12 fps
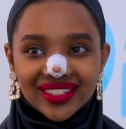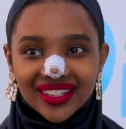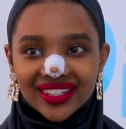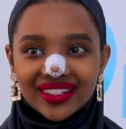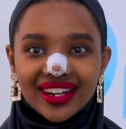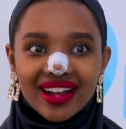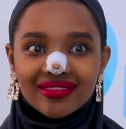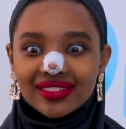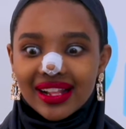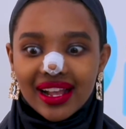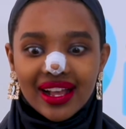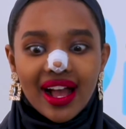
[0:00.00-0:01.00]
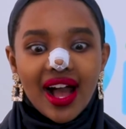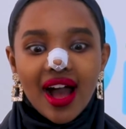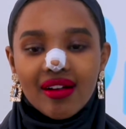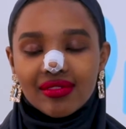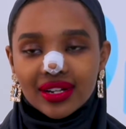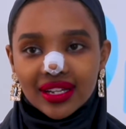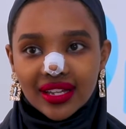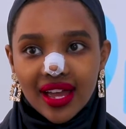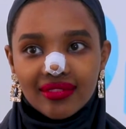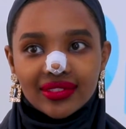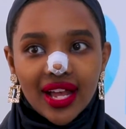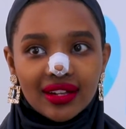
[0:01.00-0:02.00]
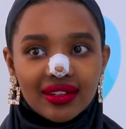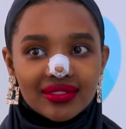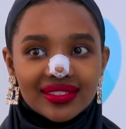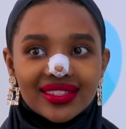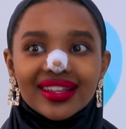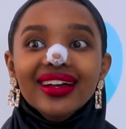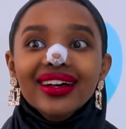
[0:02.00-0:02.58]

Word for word: the girl, I was like, I want to have that nose.